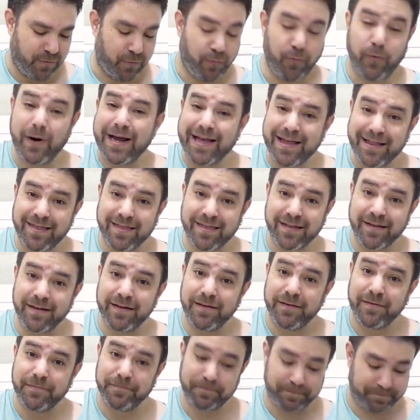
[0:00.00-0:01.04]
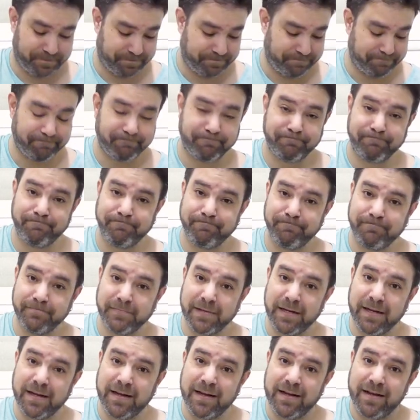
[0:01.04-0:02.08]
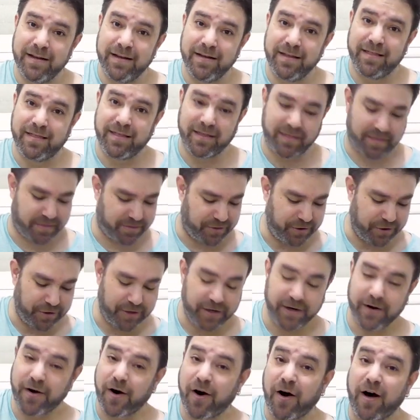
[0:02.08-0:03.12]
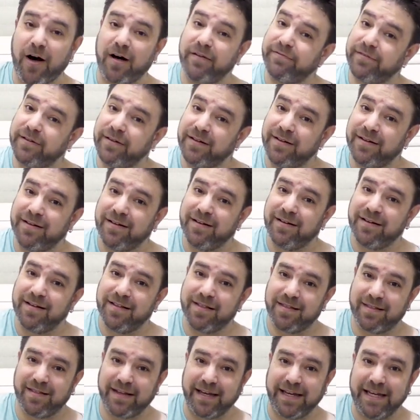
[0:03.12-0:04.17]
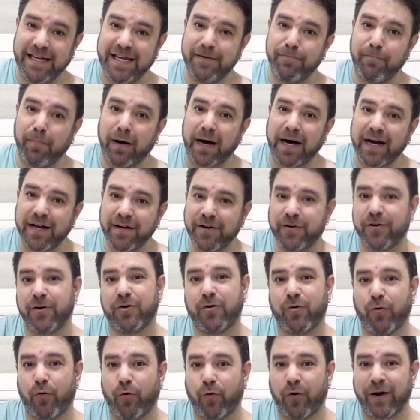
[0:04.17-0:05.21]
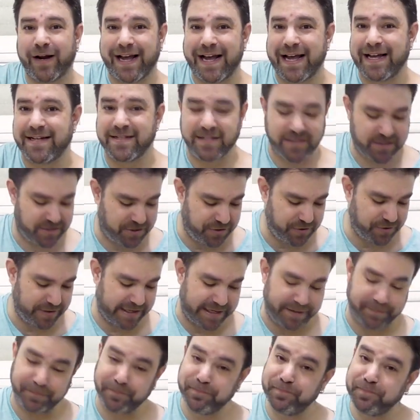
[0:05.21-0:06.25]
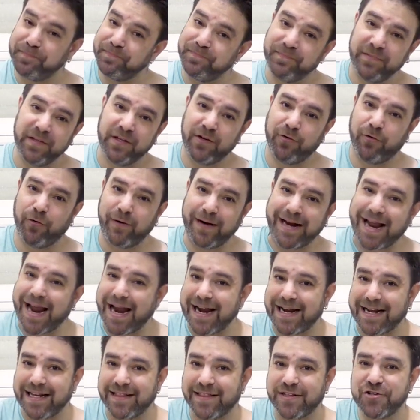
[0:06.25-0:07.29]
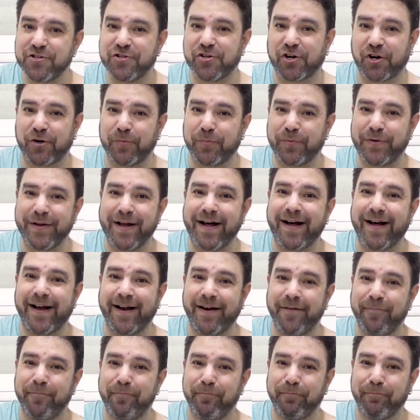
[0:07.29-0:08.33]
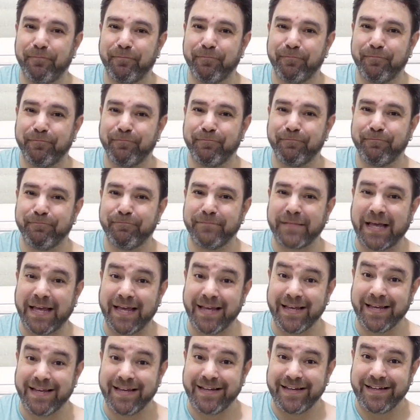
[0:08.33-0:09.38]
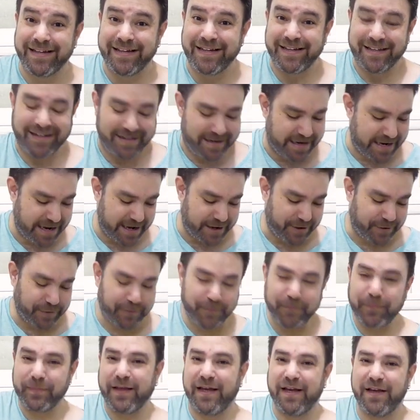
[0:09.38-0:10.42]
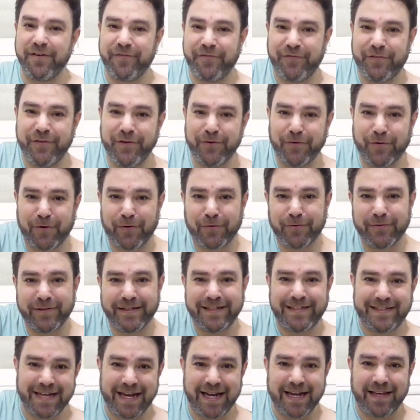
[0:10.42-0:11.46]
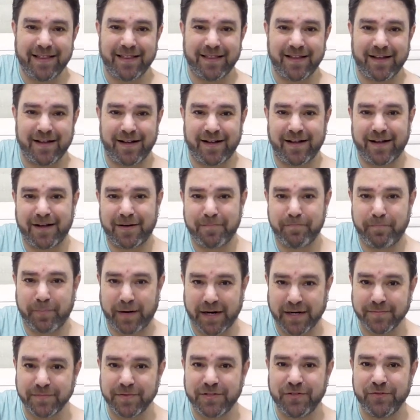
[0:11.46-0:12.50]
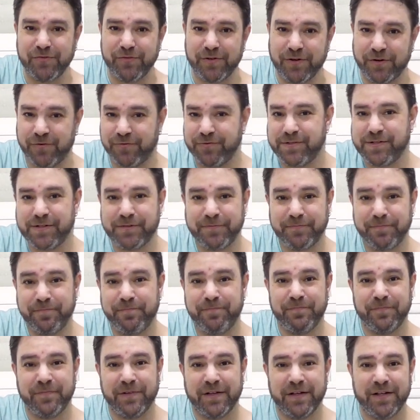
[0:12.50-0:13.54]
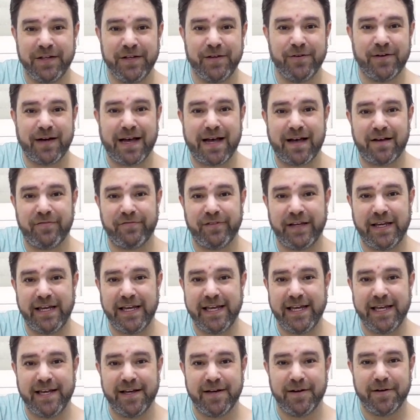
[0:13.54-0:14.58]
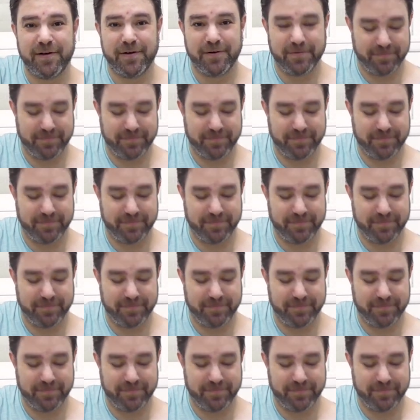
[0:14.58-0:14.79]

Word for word: with the third of the E minor chord added to it, creating the sharp 9. Now, if you only take the bottom two notes, you have E